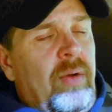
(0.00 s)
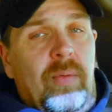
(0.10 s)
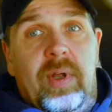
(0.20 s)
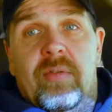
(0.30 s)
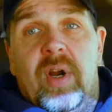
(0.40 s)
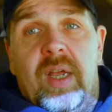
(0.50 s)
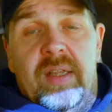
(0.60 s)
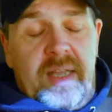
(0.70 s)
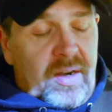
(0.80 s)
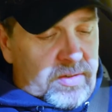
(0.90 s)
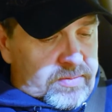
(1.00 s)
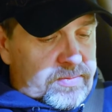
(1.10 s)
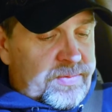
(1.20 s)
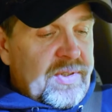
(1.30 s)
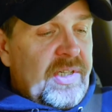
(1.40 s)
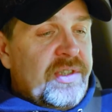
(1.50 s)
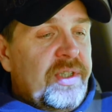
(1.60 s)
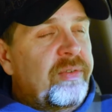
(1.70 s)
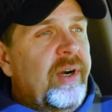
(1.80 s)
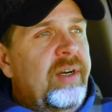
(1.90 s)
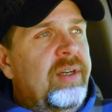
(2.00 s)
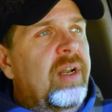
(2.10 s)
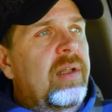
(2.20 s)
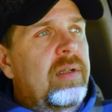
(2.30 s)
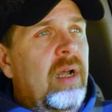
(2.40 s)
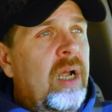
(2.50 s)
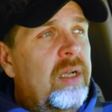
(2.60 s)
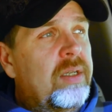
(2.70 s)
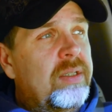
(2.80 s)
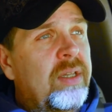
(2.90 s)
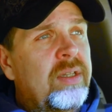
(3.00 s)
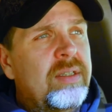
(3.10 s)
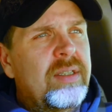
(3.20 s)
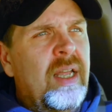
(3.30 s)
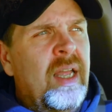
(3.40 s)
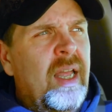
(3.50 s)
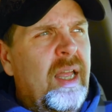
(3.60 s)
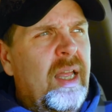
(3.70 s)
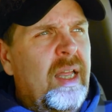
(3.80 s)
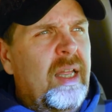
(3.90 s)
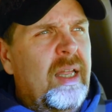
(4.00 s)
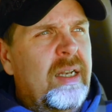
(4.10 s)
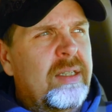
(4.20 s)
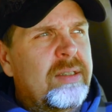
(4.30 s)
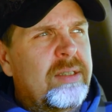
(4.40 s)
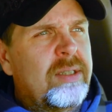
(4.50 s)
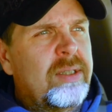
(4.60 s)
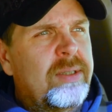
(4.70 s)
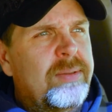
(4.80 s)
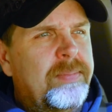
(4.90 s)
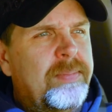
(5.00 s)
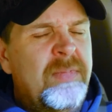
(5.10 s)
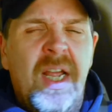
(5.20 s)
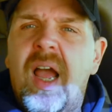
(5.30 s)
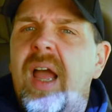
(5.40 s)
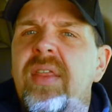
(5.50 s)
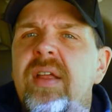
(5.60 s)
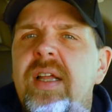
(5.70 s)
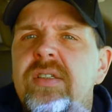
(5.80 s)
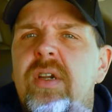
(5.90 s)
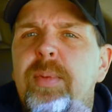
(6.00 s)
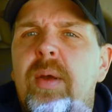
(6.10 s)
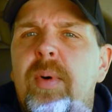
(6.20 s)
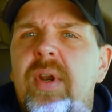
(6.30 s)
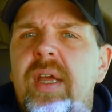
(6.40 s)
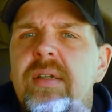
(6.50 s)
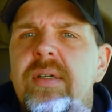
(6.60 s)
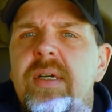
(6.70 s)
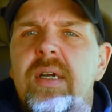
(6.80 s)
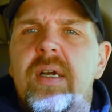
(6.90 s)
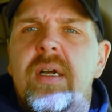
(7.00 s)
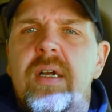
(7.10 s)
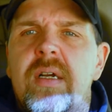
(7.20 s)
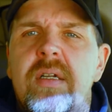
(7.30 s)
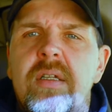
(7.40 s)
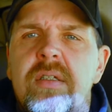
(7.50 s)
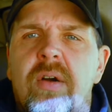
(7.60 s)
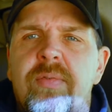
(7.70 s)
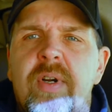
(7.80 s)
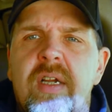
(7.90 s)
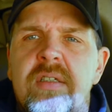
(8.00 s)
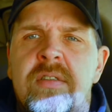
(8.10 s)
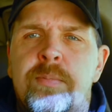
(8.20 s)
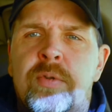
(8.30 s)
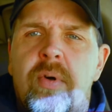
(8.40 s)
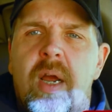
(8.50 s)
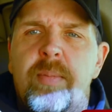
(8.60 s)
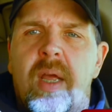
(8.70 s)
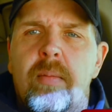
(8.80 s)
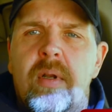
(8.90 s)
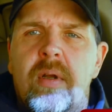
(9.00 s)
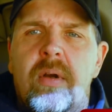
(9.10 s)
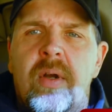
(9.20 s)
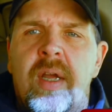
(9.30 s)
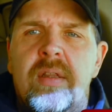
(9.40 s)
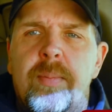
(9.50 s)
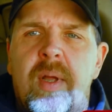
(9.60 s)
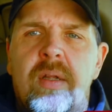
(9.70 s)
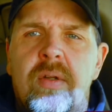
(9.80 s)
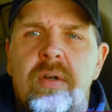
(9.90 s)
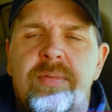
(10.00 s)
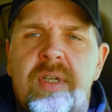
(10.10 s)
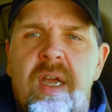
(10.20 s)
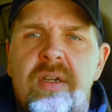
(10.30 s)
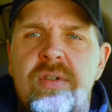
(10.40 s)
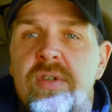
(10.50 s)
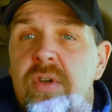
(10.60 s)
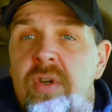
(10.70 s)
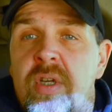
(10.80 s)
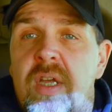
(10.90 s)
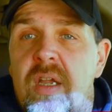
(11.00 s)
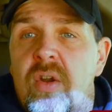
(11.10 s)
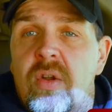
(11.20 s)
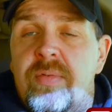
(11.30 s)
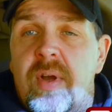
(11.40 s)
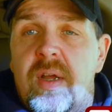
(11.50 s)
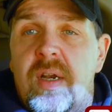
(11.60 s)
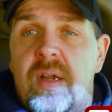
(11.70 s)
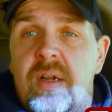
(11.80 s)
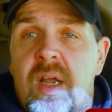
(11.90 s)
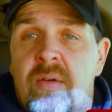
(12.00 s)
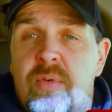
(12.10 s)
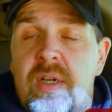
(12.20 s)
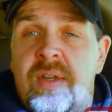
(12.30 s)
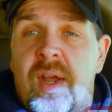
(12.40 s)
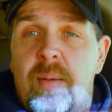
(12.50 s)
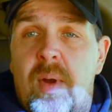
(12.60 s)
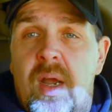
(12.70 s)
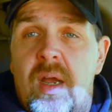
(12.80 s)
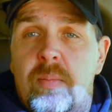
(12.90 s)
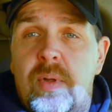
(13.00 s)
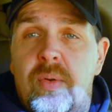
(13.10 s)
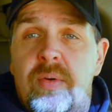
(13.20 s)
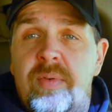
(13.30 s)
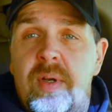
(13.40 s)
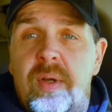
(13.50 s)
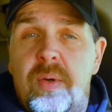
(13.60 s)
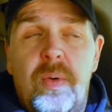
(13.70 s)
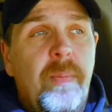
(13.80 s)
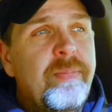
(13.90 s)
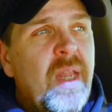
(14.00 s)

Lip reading: Whenever I get that finished and written. And yeah, I think that's going to be about it. Don't forget to subscribe down below, hit the bell notification so you can get notified every time I upload a video.